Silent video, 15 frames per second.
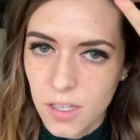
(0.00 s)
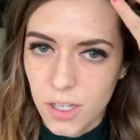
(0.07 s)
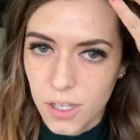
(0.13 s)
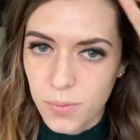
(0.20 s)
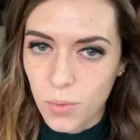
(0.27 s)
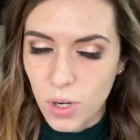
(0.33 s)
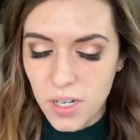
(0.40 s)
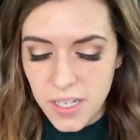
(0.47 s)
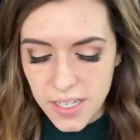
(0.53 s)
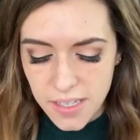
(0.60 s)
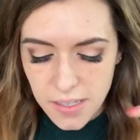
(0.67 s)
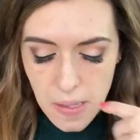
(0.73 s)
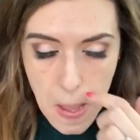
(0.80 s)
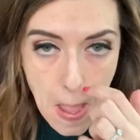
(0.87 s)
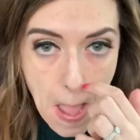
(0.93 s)
Good
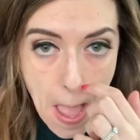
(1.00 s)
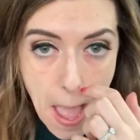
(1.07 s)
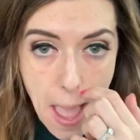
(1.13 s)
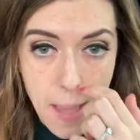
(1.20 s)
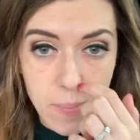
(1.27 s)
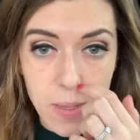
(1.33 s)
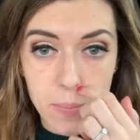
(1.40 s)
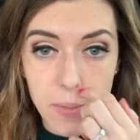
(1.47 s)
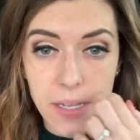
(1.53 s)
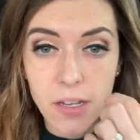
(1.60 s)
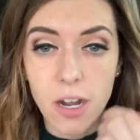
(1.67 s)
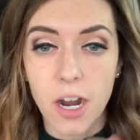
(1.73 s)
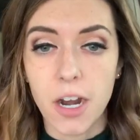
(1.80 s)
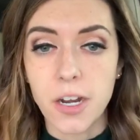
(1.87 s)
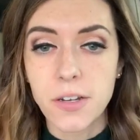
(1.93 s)
morning. I'm in my
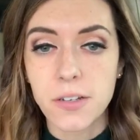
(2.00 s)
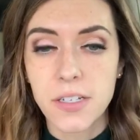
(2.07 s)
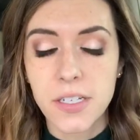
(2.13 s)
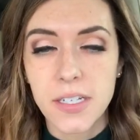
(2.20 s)
car